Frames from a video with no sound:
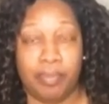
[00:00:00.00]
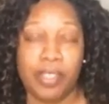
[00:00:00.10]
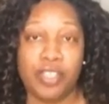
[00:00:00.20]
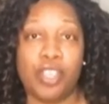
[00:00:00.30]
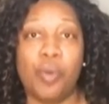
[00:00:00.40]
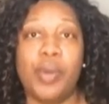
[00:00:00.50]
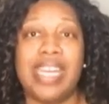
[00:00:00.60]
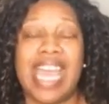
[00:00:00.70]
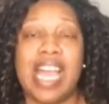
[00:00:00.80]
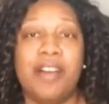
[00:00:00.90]
So
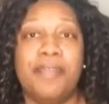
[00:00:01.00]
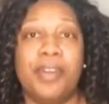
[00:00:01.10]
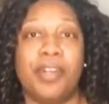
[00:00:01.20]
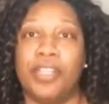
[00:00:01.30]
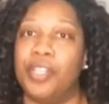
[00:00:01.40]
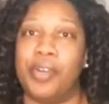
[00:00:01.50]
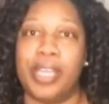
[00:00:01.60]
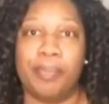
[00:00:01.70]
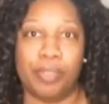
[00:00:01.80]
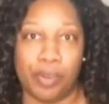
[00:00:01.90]
whatever your
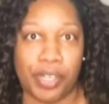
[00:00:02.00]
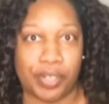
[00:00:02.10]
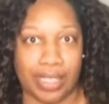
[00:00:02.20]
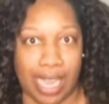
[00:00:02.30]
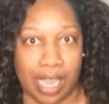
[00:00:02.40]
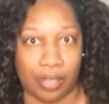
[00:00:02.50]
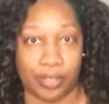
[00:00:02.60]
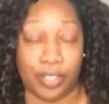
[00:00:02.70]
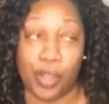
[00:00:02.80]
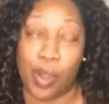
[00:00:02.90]
employer
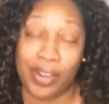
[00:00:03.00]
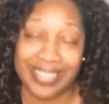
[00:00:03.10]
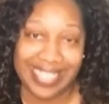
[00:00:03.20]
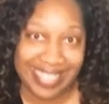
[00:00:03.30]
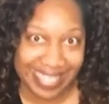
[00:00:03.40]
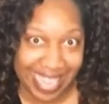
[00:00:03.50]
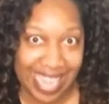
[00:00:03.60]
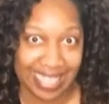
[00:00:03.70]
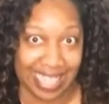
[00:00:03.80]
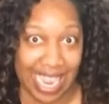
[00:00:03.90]
allows or does not
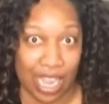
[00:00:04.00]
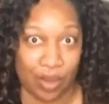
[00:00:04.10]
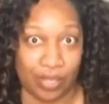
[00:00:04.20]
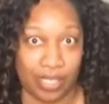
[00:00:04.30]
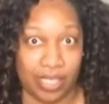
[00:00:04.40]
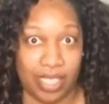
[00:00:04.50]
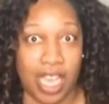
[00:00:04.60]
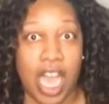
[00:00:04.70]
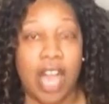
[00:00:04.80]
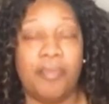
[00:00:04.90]
allow,
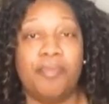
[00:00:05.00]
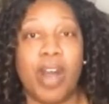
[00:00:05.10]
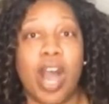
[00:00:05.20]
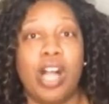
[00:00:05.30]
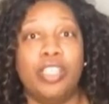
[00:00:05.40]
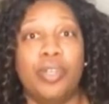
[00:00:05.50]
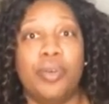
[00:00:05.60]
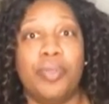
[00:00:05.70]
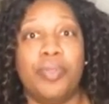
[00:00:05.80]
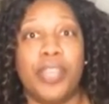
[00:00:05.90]

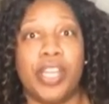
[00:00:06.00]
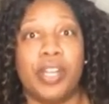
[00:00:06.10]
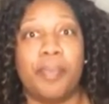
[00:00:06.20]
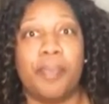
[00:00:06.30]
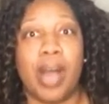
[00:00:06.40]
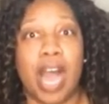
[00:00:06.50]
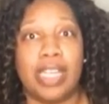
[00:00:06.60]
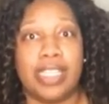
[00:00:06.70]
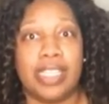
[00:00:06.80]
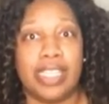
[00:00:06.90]
follow their
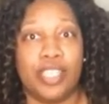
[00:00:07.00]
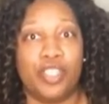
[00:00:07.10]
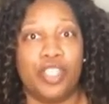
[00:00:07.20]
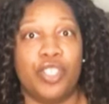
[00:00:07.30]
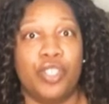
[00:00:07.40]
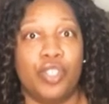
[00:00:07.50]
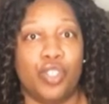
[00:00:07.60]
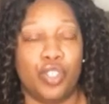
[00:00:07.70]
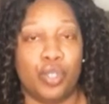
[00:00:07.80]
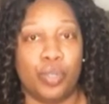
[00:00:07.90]
policies
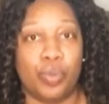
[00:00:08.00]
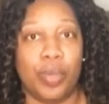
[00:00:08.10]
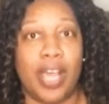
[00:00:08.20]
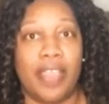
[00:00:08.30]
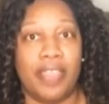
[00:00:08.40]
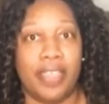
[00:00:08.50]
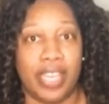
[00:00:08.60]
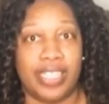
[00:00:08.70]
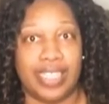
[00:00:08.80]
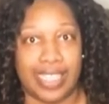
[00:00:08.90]
to the
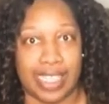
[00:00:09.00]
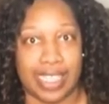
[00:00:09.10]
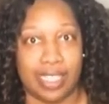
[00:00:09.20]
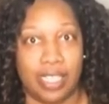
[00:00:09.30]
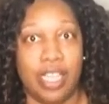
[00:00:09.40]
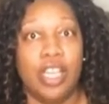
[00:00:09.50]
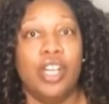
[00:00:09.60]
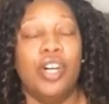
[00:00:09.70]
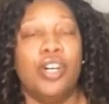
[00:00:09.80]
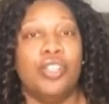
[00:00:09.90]
T.
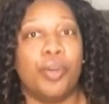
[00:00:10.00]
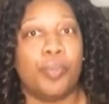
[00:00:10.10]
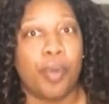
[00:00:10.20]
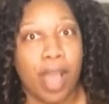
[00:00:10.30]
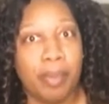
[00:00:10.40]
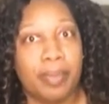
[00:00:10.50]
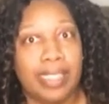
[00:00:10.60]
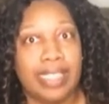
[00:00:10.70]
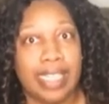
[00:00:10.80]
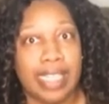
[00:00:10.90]
You'll probably
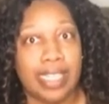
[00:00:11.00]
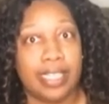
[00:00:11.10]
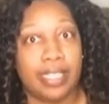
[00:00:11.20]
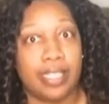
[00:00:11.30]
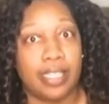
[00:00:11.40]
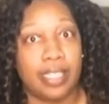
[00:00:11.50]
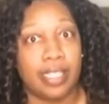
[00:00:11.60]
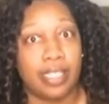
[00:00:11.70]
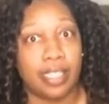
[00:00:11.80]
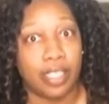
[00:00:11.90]
need
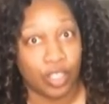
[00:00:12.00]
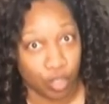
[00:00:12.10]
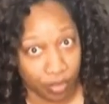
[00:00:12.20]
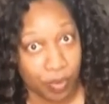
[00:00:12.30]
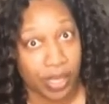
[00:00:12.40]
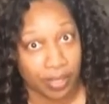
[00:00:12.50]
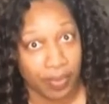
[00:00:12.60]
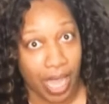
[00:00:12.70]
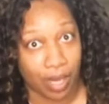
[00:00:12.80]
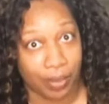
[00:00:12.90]
to avoid the
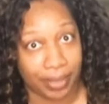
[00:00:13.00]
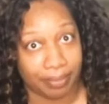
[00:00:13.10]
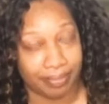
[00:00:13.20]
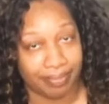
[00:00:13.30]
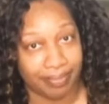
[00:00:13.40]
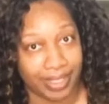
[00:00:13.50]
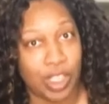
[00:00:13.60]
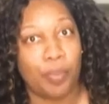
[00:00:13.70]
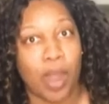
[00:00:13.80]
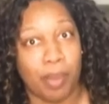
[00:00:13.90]
following. No,
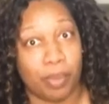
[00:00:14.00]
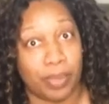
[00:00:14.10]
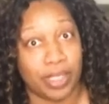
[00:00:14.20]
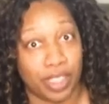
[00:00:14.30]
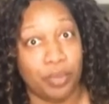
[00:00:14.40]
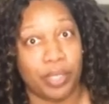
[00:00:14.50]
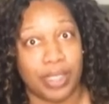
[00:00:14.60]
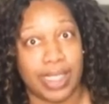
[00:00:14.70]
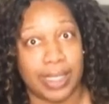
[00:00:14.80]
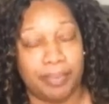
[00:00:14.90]
probably, you will
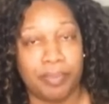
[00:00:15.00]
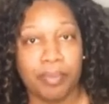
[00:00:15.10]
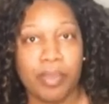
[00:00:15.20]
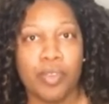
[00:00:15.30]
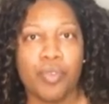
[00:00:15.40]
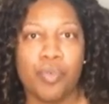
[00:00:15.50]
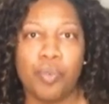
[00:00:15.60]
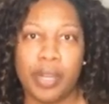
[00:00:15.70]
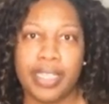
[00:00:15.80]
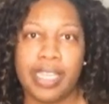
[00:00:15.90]
need.
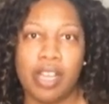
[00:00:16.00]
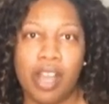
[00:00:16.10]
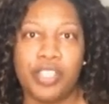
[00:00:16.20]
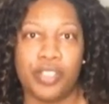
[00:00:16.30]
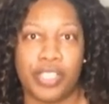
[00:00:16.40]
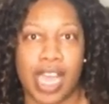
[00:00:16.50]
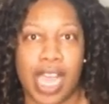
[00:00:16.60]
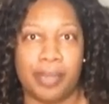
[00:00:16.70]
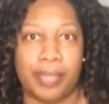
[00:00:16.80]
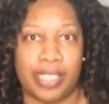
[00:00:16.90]
Working on your
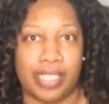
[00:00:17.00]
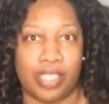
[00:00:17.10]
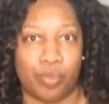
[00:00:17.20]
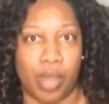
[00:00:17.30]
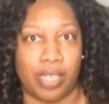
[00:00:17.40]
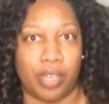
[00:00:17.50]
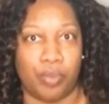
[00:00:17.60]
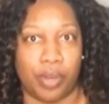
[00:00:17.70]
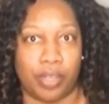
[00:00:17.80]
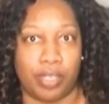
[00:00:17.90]
side business while at work.